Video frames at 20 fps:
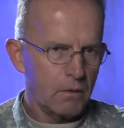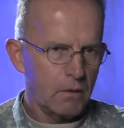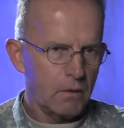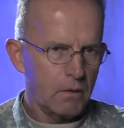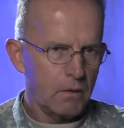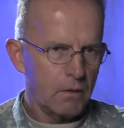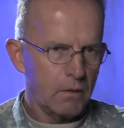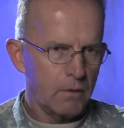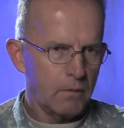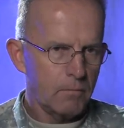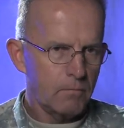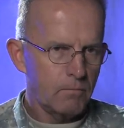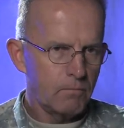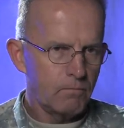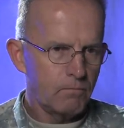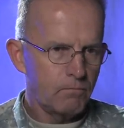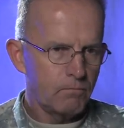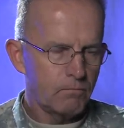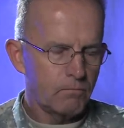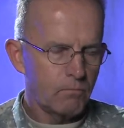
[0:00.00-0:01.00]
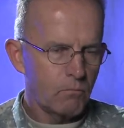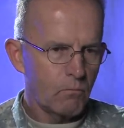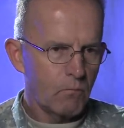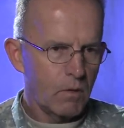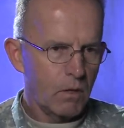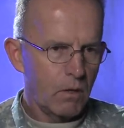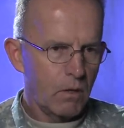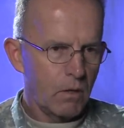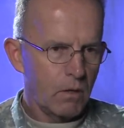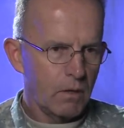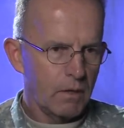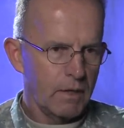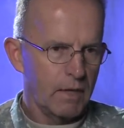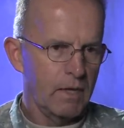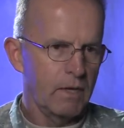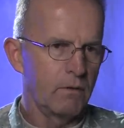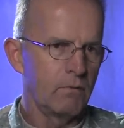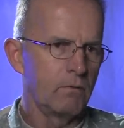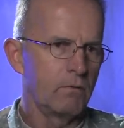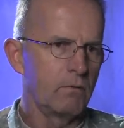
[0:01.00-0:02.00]
Um, a
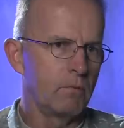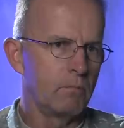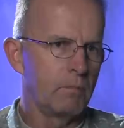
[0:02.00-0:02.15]
lot of